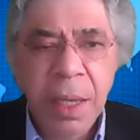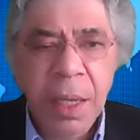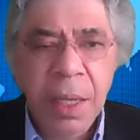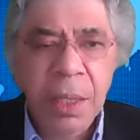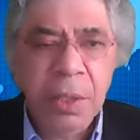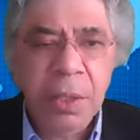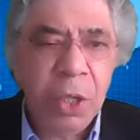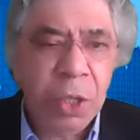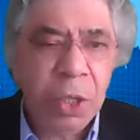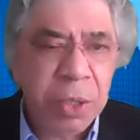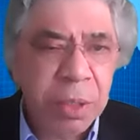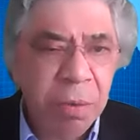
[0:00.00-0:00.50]
In
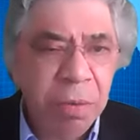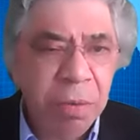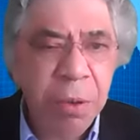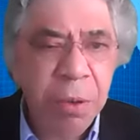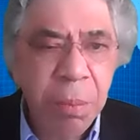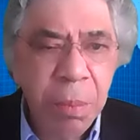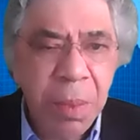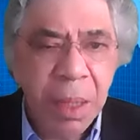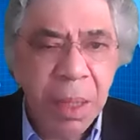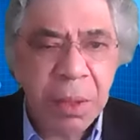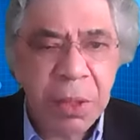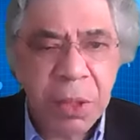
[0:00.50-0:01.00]
just a few
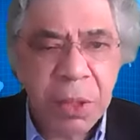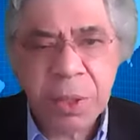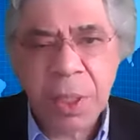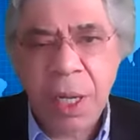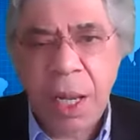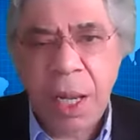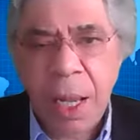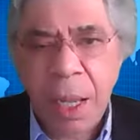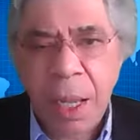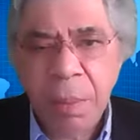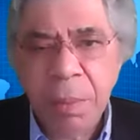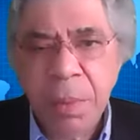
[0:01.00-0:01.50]
months'
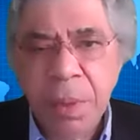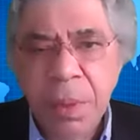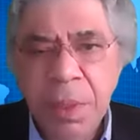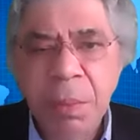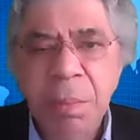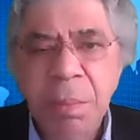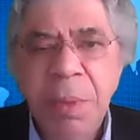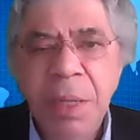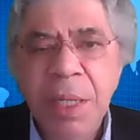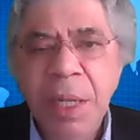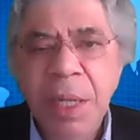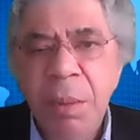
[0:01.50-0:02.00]
time, the
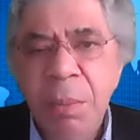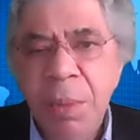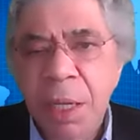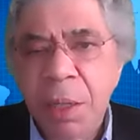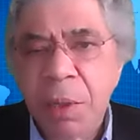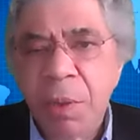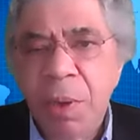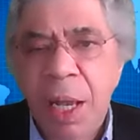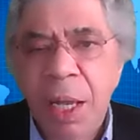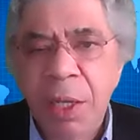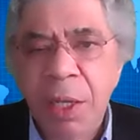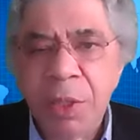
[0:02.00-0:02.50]
pandemic
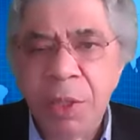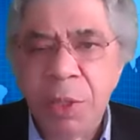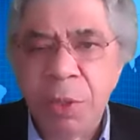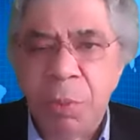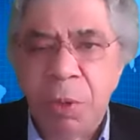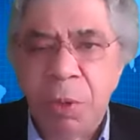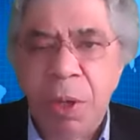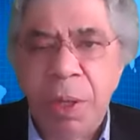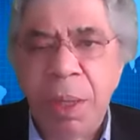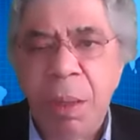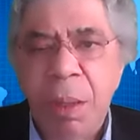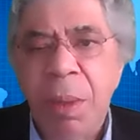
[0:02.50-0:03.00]
crisis
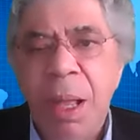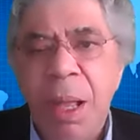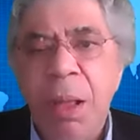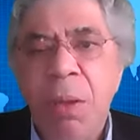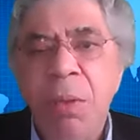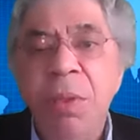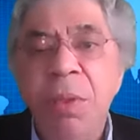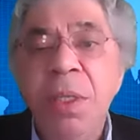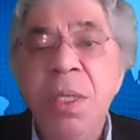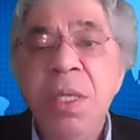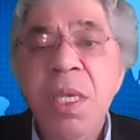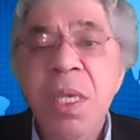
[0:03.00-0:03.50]
brought
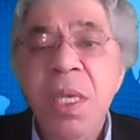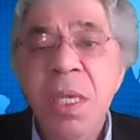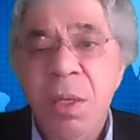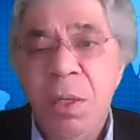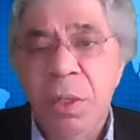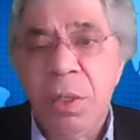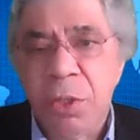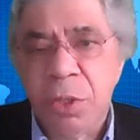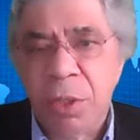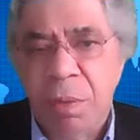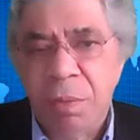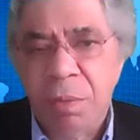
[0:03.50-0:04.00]
about
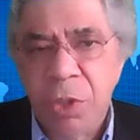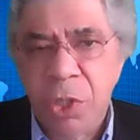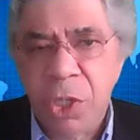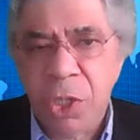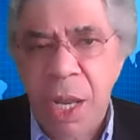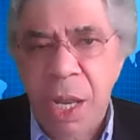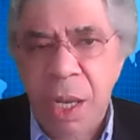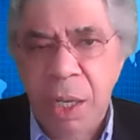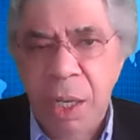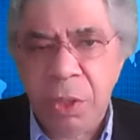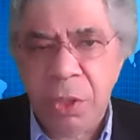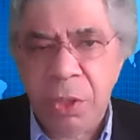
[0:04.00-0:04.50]
years of
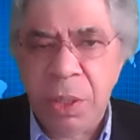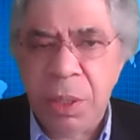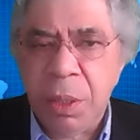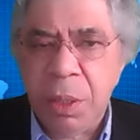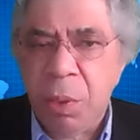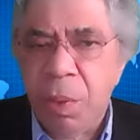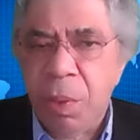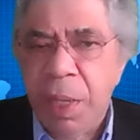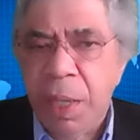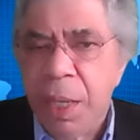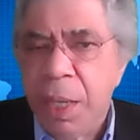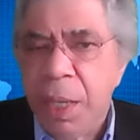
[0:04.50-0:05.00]
change in the
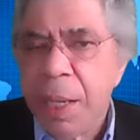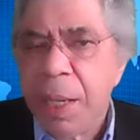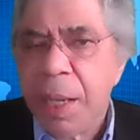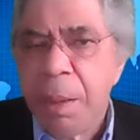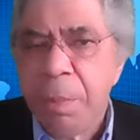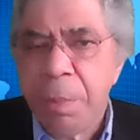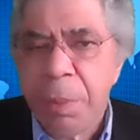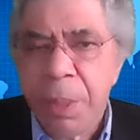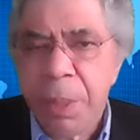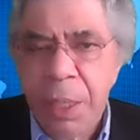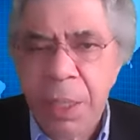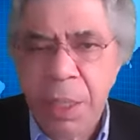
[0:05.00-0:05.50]
way
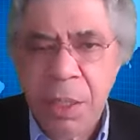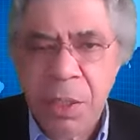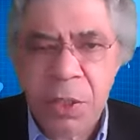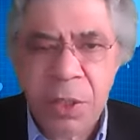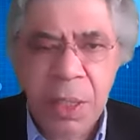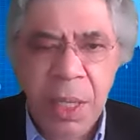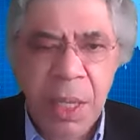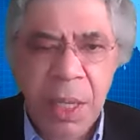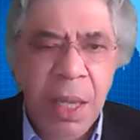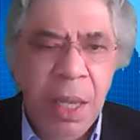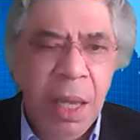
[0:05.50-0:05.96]
companies